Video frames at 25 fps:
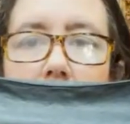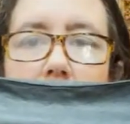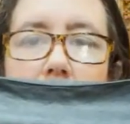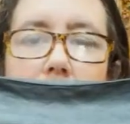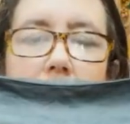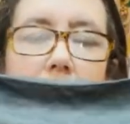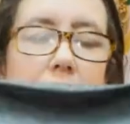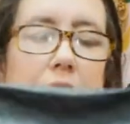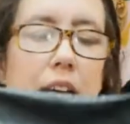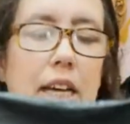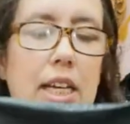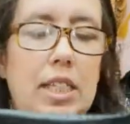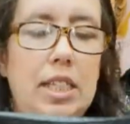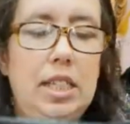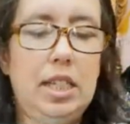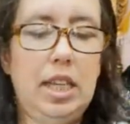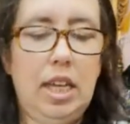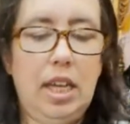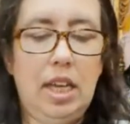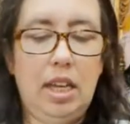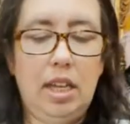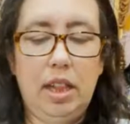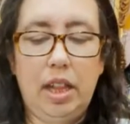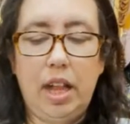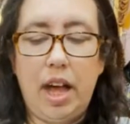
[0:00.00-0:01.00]

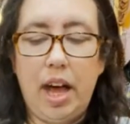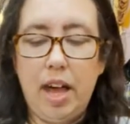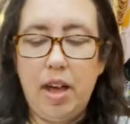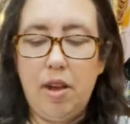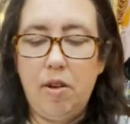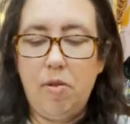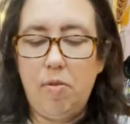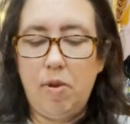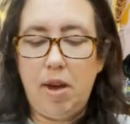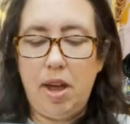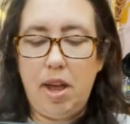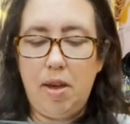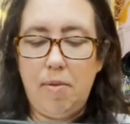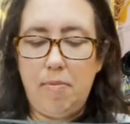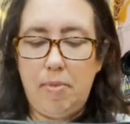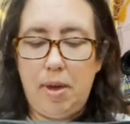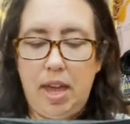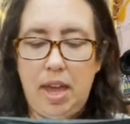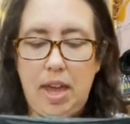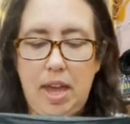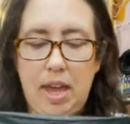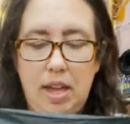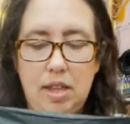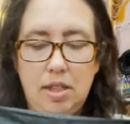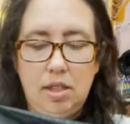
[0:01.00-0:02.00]
sexy, lightweight
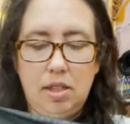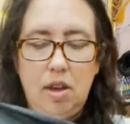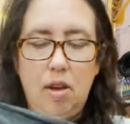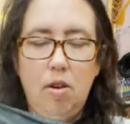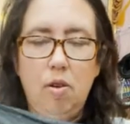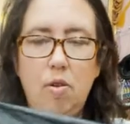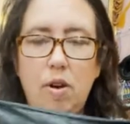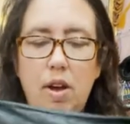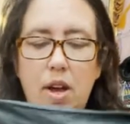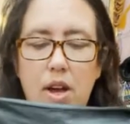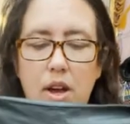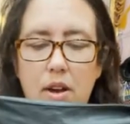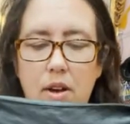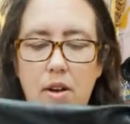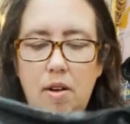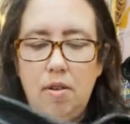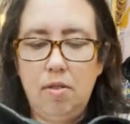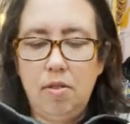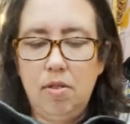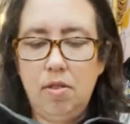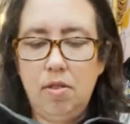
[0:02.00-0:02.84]
pants. Oh, uh-oh.